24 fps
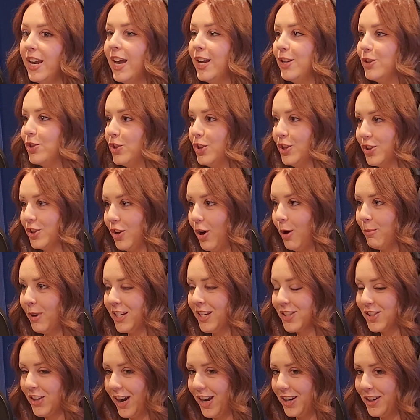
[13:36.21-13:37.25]
and she saw
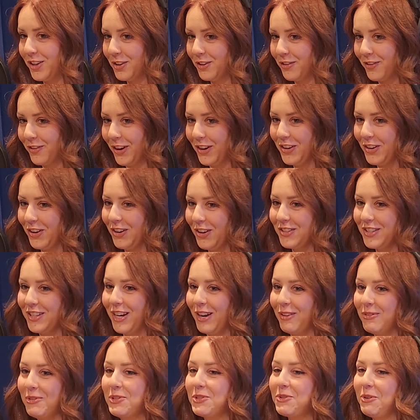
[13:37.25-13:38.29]
my sign in the front yard that
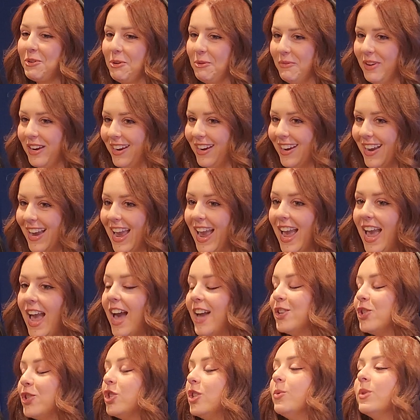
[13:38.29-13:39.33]
I was grooming,
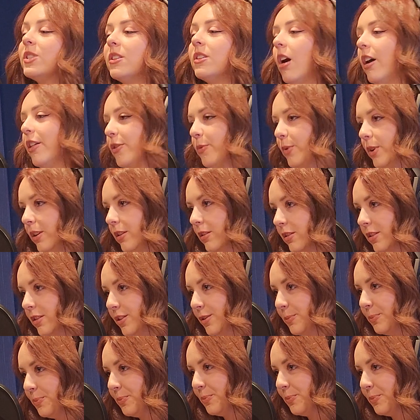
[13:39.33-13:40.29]
and she was not thrilled.